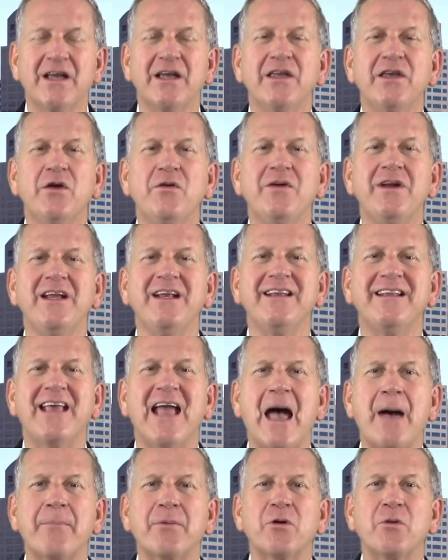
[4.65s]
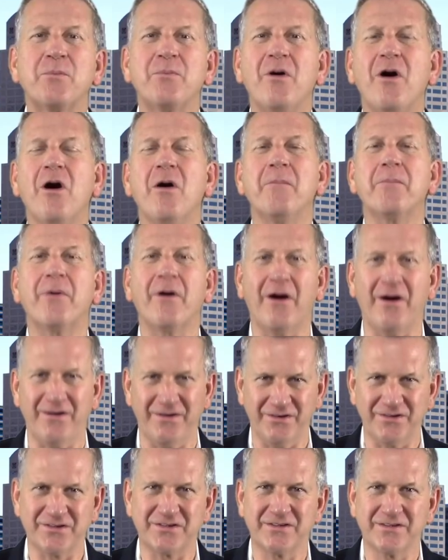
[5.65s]
you need Capital Palm
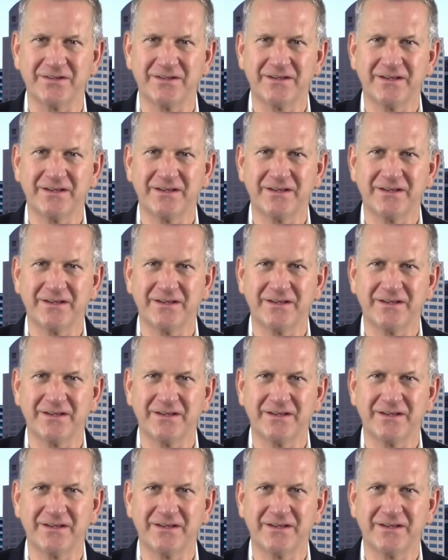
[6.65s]
Partners.